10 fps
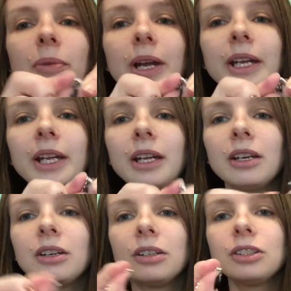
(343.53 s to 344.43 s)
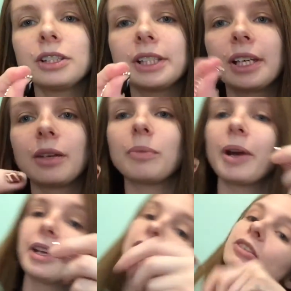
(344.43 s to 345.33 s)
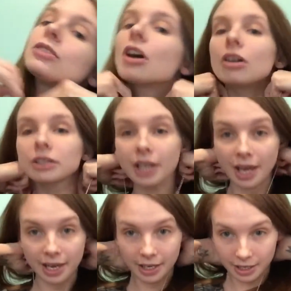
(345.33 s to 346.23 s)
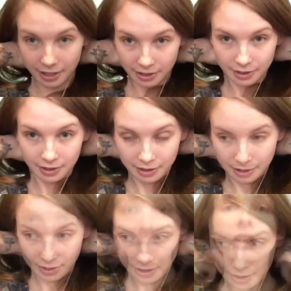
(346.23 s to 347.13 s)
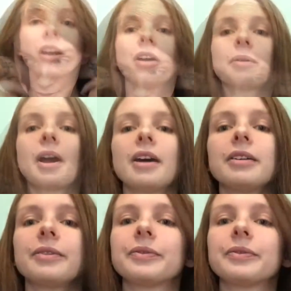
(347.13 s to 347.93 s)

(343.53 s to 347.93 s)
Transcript: right here, just like a regular dog tag. Okay.